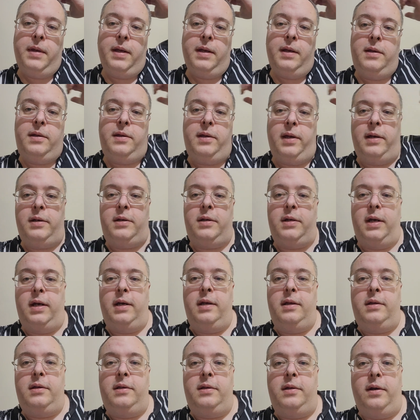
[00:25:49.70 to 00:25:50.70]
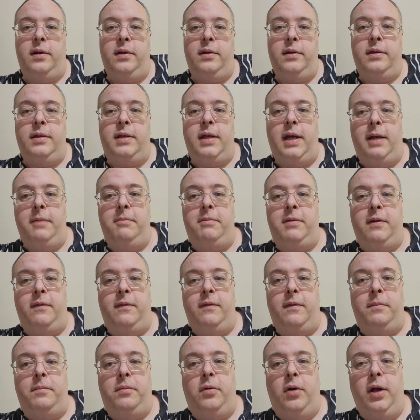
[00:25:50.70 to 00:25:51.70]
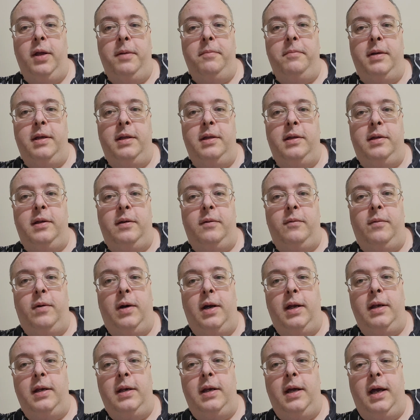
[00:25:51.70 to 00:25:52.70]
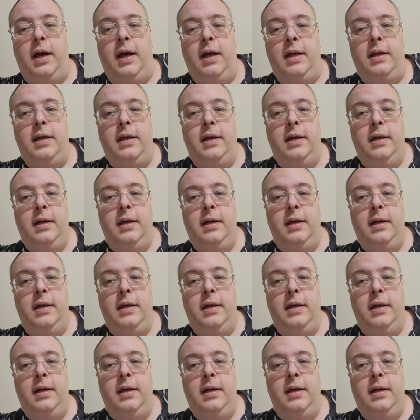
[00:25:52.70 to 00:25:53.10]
such as certain types of appointments and whatnot.